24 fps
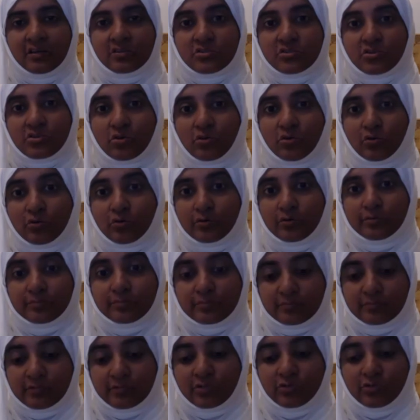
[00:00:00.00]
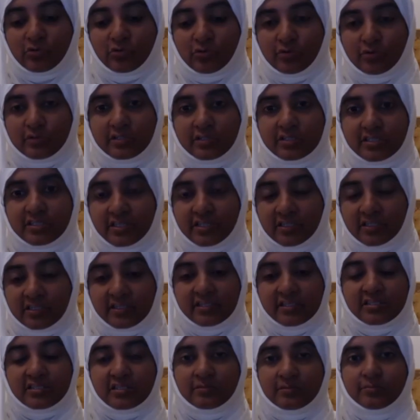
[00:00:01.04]
So, you know, the
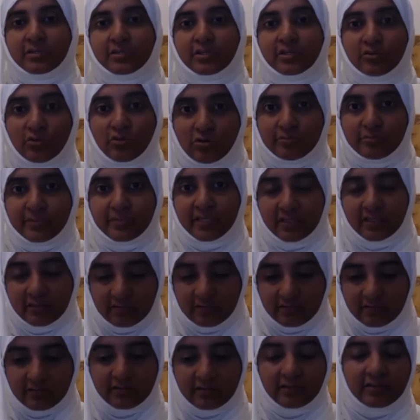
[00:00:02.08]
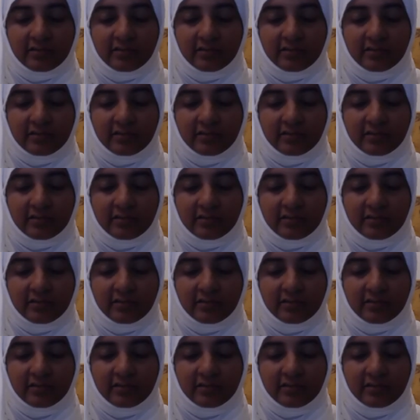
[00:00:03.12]
generation below me